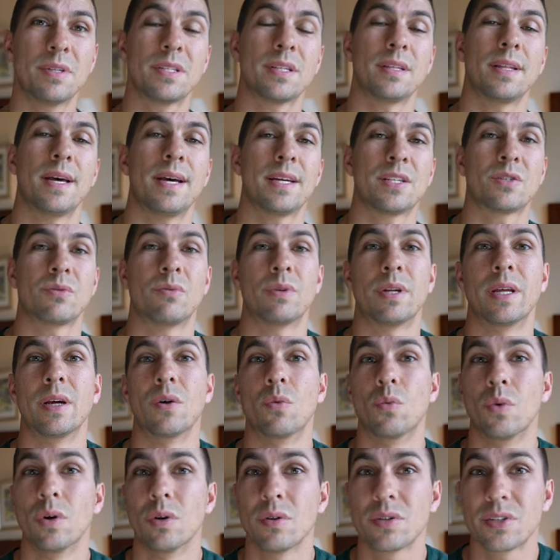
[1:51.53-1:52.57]
as the last one, it
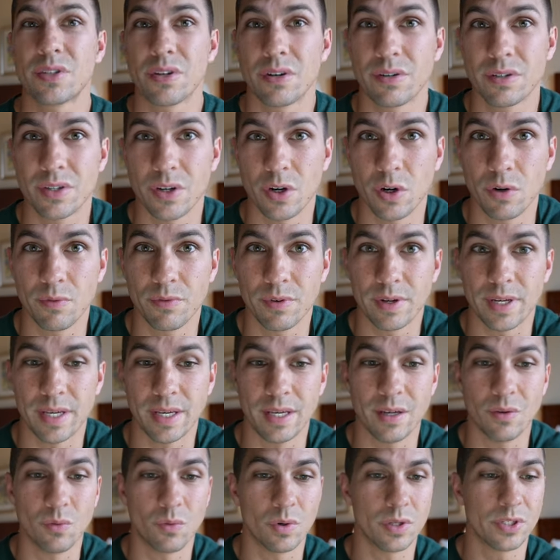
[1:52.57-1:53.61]
will start to
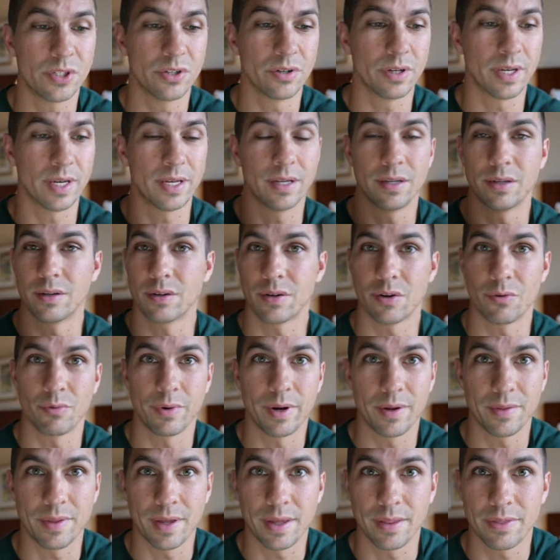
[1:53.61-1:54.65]
overheat once you're getting
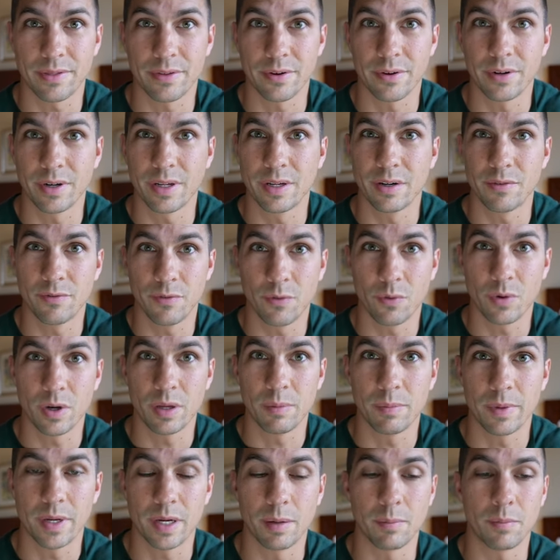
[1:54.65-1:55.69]
around that 30 to 40
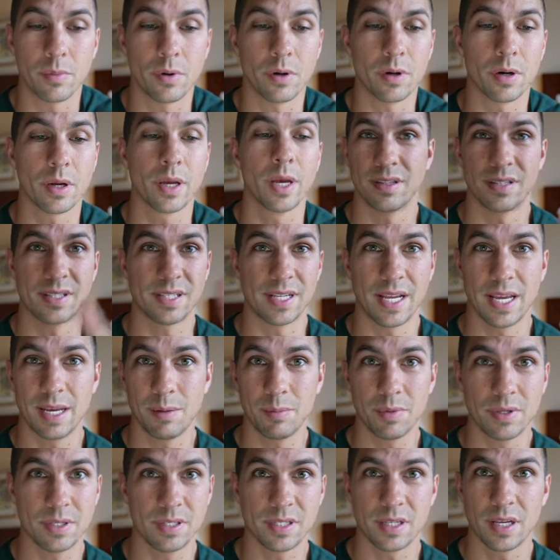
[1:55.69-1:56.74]
minute mark.
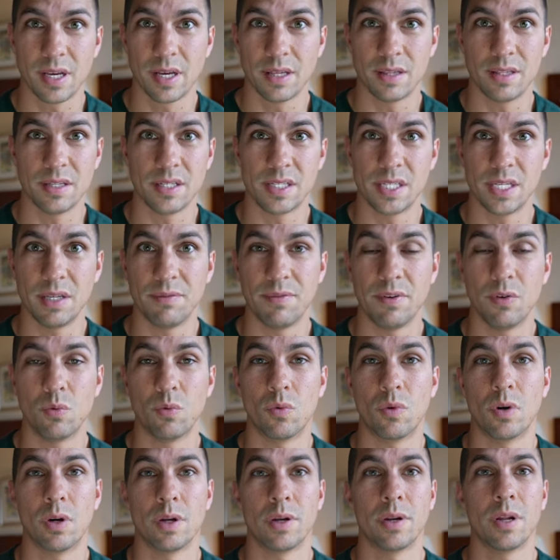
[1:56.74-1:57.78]
Same as the
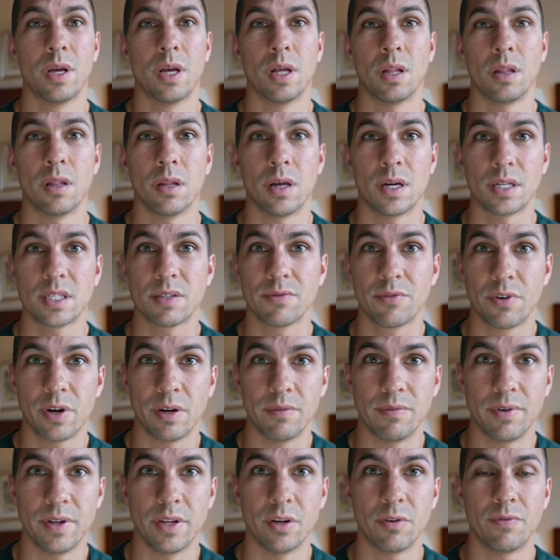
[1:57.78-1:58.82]
ZV-1, lots of
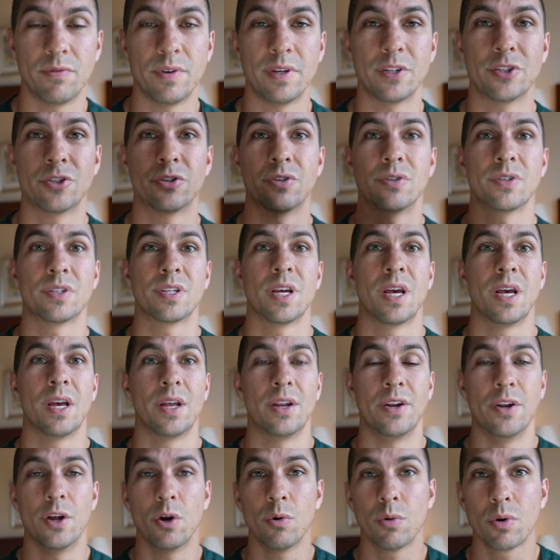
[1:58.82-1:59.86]
great video features,
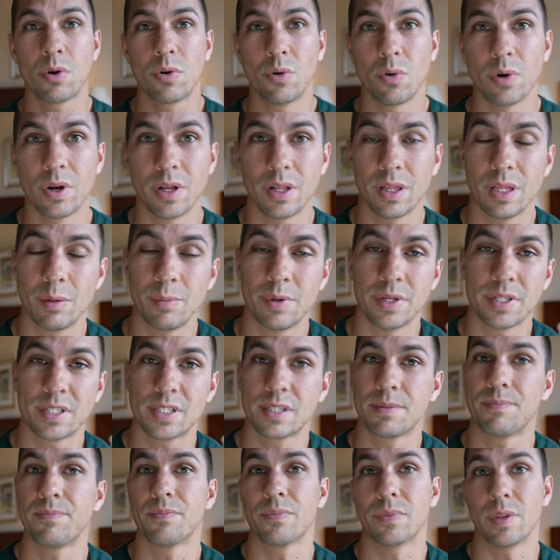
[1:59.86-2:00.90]
no recording
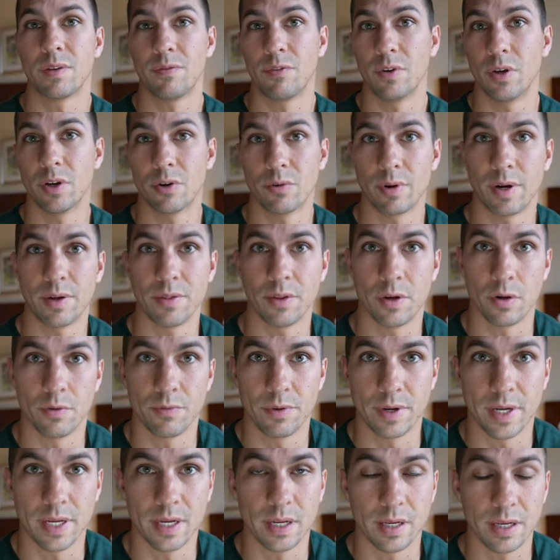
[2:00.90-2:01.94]
limits, if you get around the
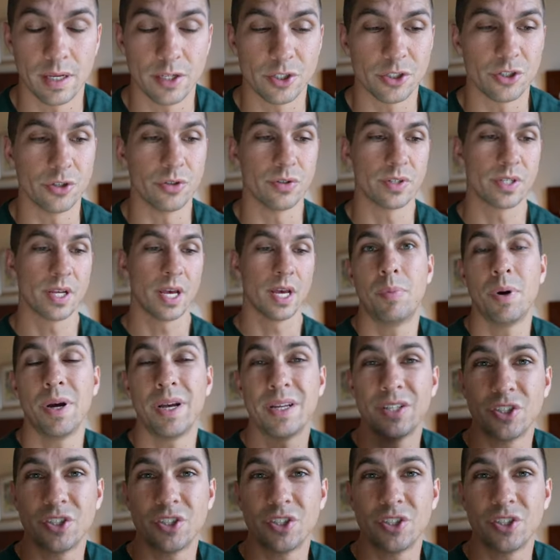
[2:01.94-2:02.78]
overheating issues. But